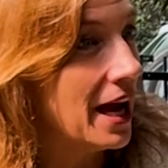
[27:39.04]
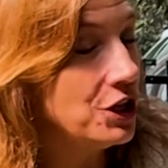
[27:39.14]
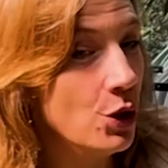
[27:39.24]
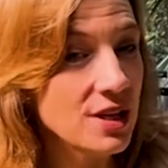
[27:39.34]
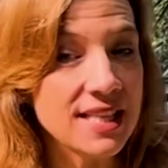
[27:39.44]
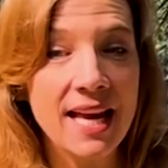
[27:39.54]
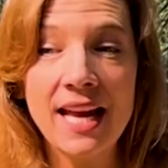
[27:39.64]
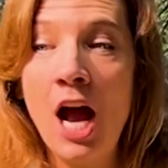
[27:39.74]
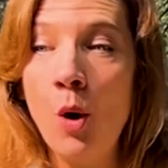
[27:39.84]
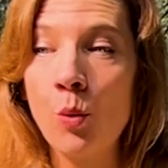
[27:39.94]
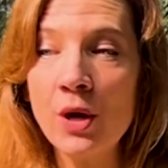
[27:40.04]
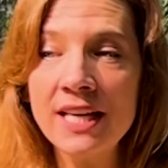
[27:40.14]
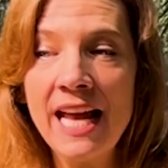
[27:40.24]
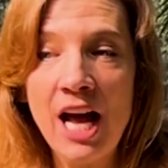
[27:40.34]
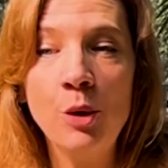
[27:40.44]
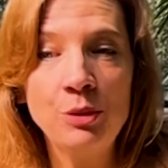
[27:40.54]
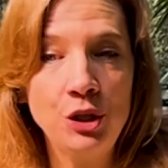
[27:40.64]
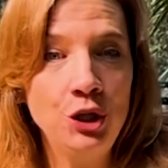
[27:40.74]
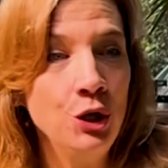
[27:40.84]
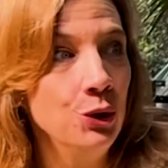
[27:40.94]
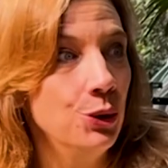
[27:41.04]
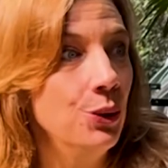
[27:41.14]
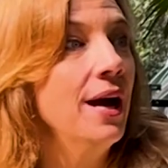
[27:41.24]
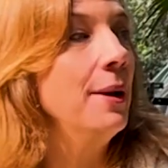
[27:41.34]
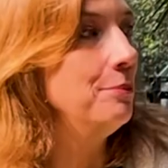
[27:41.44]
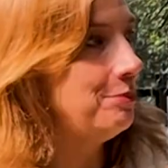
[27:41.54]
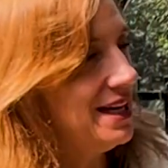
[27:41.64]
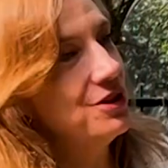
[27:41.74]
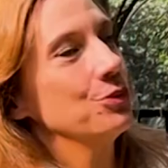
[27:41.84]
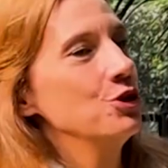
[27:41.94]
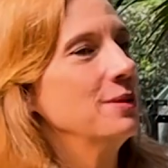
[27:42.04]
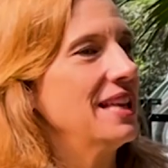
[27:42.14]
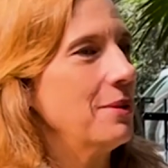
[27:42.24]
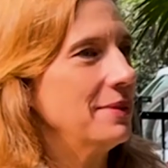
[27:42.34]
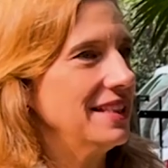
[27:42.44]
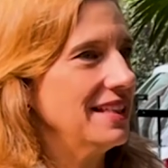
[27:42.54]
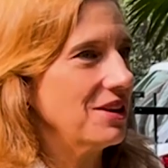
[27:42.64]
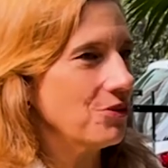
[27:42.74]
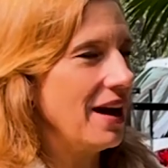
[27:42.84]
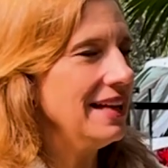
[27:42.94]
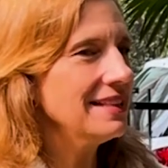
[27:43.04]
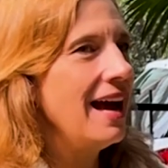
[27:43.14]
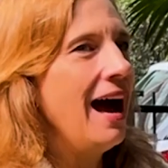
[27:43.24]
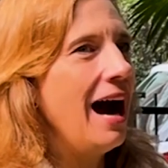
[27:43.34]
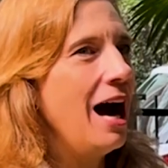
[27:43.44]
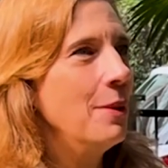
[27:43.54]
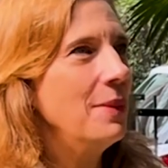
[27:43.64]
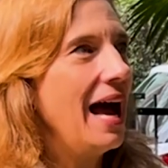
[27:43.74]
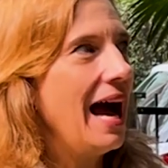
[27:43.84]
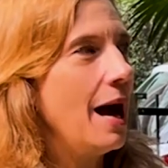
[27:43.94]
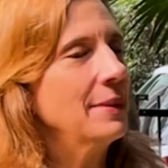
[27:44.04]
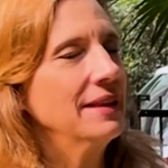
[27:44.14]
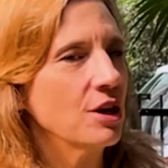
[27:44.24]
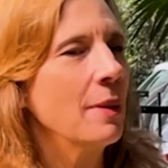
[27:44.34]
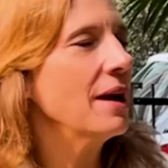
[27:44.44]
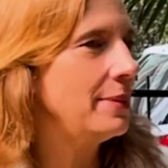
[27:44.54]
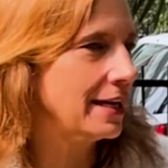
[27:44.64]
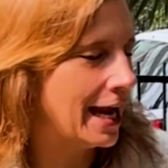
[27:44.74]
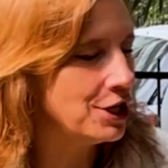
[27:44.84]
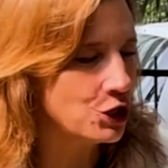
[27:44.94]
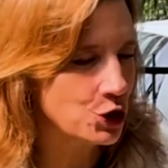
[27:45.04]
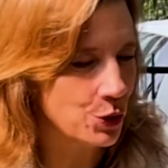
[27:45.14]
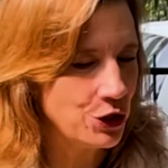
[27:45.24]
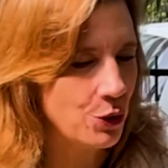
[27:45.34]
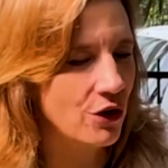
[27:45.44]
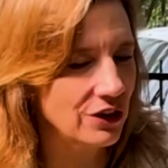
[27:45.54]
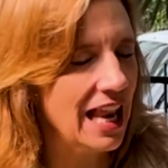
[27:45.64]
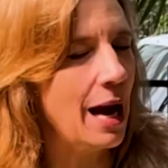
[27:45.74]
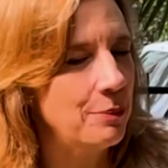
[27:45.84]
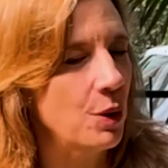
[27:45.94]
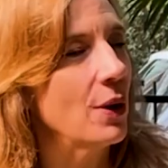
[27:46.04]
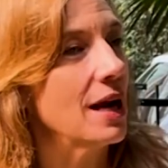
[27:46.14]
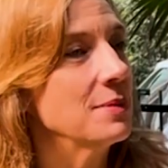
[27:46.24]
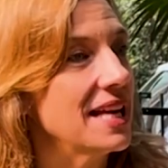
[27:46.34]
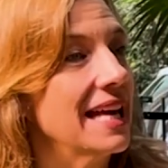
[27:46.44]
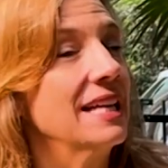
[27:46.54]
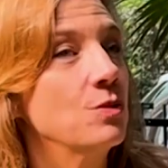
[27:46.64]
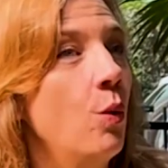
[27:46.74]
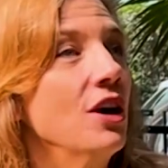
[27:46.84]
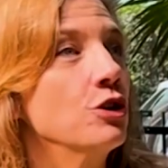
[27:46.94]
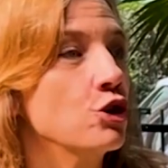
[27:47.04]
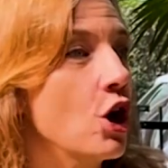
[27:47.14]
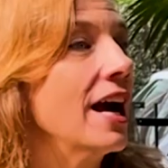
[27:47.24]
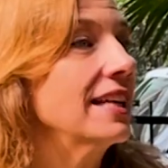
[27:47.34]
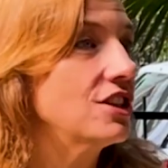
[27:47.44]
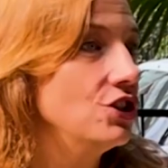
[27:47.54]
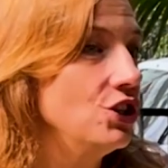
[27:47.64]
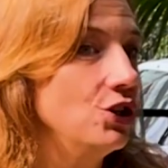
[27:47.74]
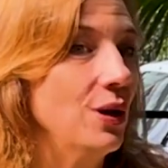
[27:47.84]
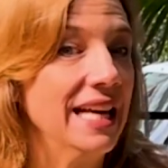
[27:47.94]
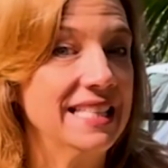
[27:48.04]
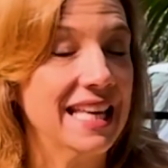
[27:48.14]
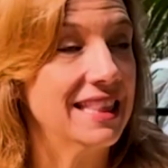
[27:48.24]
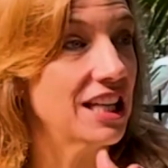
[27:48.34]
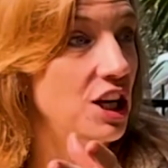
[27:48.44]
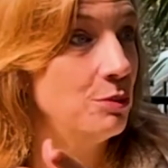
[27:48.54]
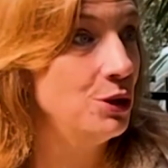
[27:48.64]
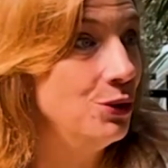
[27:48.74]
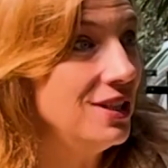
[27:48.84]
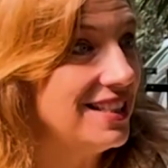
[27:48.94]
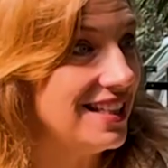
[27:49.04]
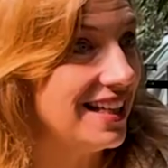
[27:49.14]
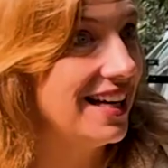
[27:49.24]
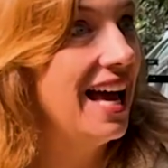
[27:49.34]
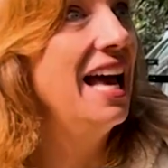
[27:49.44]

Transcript: You're saying, we're going to help you be in the room in that meeting, right? I mean, there might be occasions where you overlap, but what I'm saying is what you're trying to do is get the community